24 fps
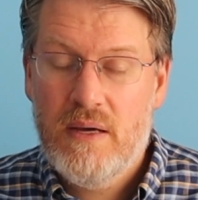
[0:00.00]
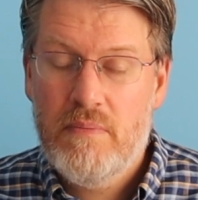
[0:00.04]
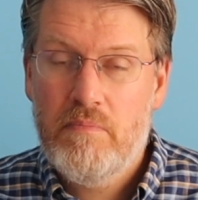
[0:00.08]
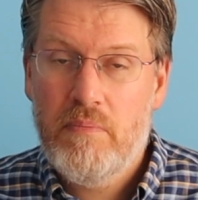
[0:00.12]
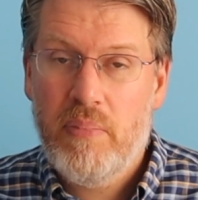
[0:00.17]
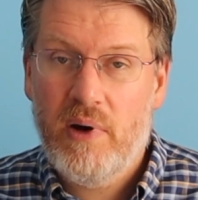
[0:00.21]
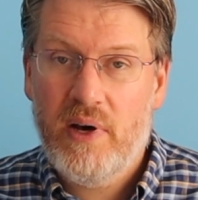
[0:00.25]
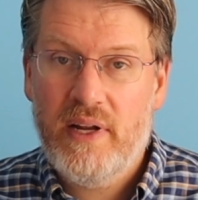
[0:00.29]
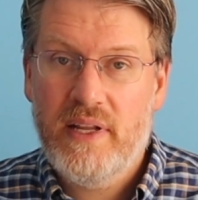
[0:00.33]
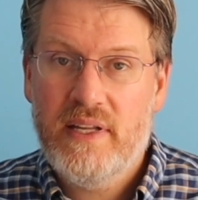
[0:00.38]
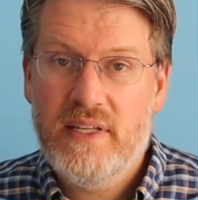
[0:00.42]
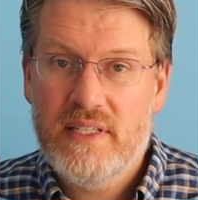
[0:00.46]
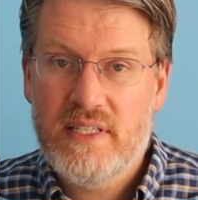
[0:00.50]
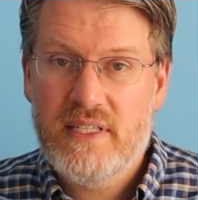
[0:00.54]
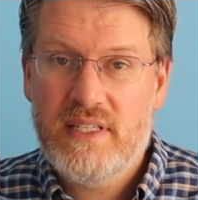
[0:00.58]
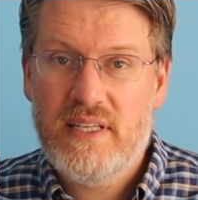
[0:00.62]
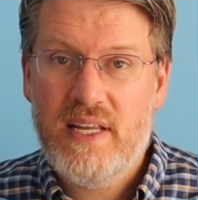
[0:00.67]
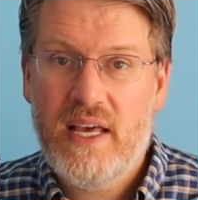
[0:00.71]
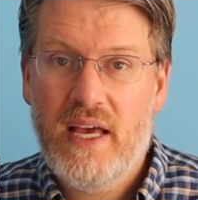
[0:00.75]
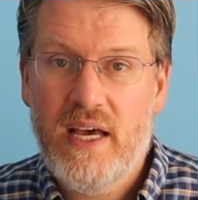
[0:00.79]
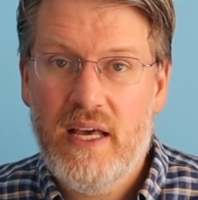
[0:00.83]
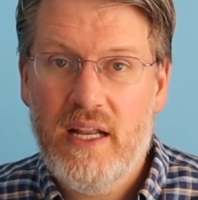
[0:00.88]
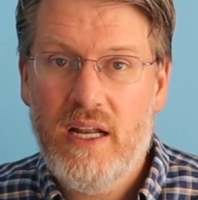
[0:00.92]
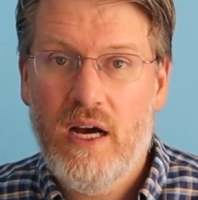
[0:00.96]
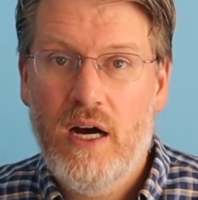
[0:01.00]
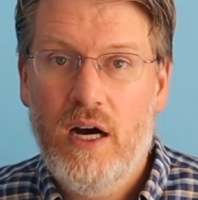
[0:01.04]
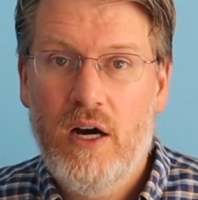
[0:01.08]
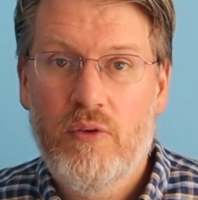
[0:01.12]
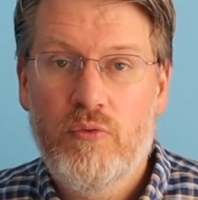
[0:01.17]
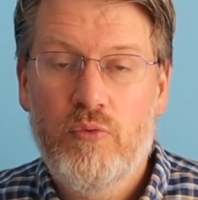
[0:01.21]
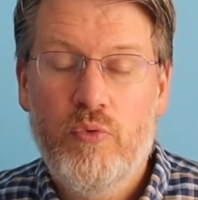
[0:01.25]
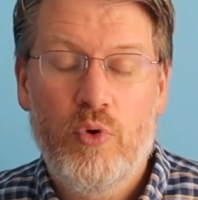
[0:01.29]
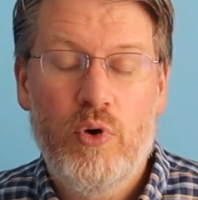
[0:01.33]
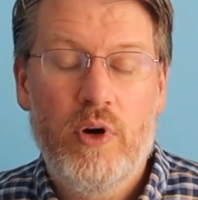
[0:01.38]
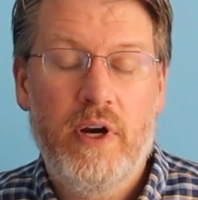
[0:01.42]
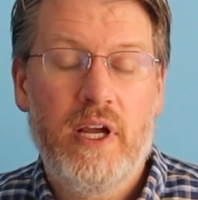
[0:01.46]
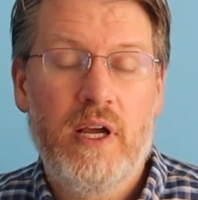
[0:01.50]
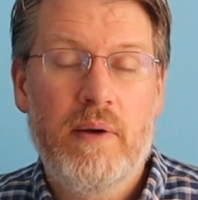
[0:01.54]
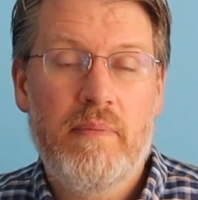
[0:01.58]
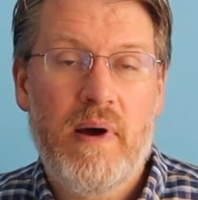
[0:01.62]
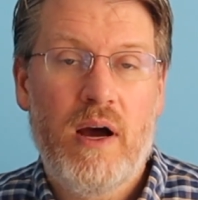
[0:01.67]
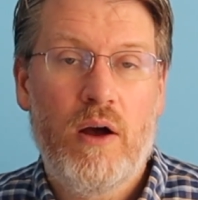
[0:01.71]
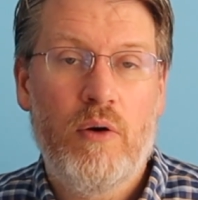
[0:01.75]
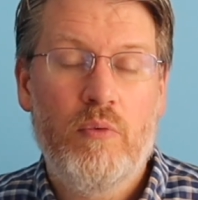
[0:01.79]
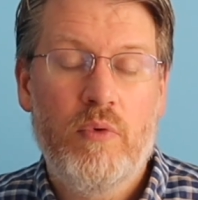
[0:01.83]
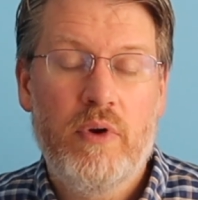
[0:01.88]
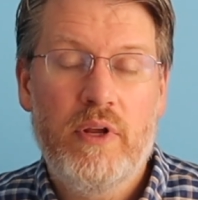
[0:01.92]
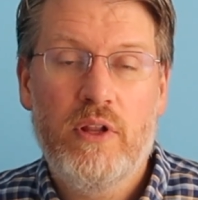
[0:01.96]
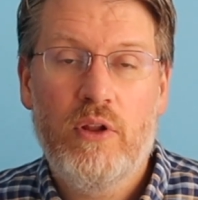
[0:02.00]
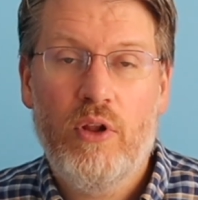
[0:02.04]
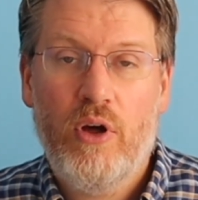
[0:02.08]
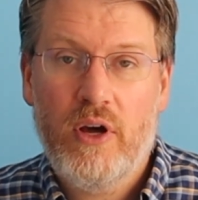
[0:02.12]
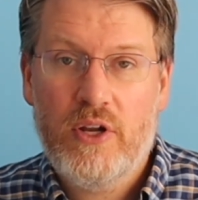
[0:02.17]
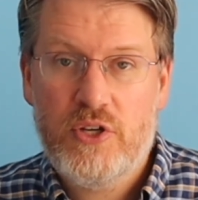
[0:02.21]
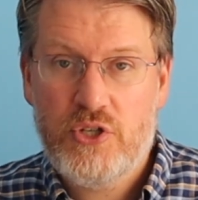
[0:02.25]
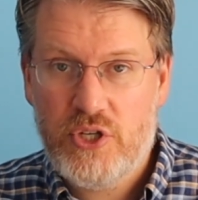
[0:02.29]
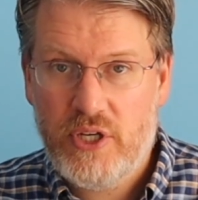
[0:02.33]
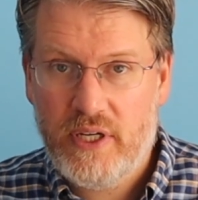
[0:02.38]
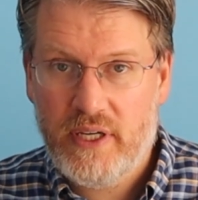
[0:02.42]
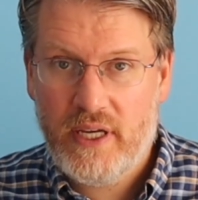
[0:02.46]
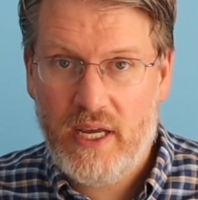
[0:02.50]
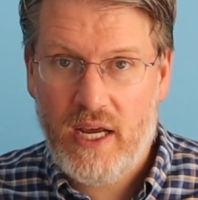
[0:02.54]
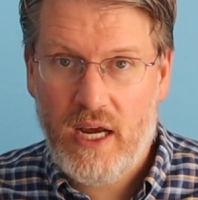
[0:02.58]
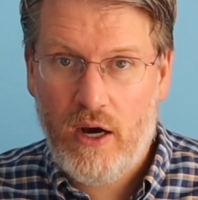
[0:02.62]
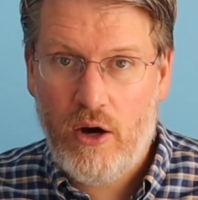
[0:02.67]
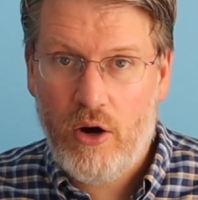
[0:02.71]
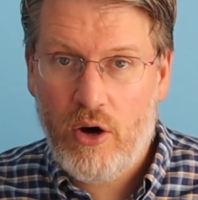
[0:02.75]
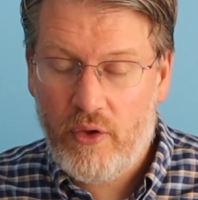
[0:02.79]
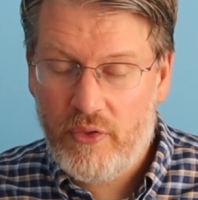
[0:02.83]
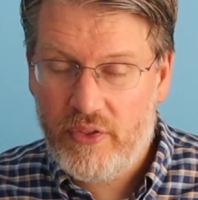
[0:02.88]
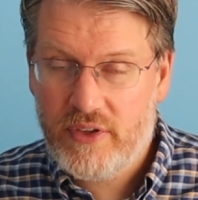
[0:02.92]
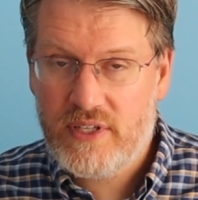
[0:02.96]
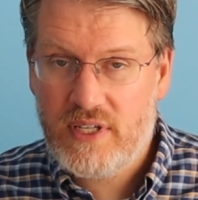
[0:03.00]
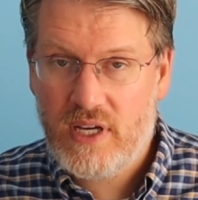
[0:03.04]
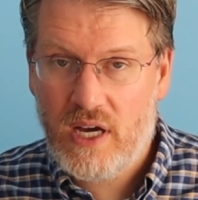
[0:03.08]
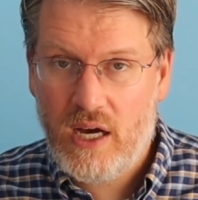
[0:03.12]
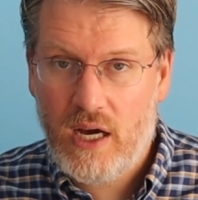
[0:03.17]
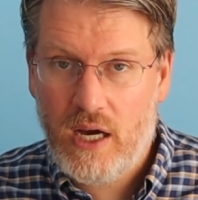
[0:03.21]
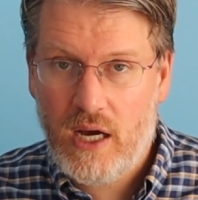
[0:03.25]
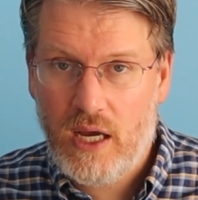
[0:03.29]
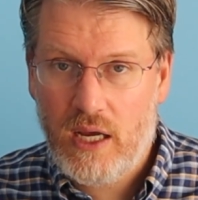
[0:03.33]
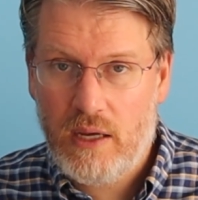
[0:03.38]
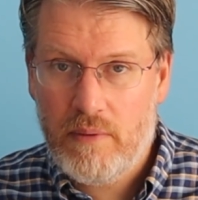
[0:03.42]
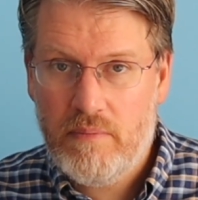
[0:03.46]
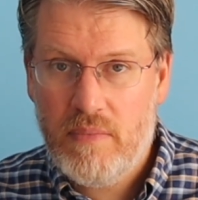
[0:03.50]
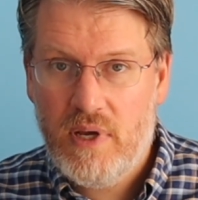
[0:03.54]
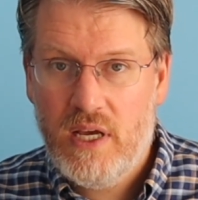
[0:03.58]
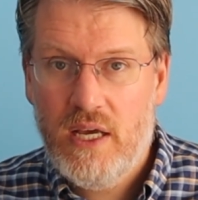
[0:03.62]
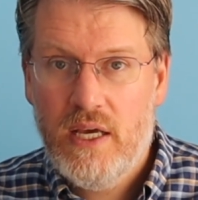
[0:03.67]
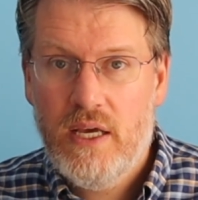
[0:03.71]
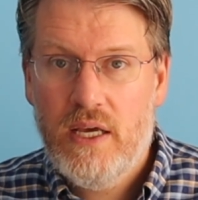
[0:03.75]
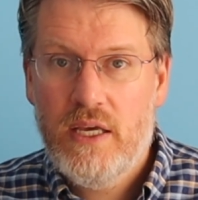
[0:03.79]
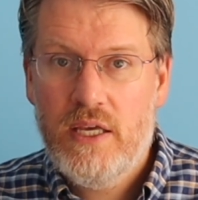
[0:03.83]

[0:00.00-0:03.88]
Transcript: but instead of worrying about relaunching all the time,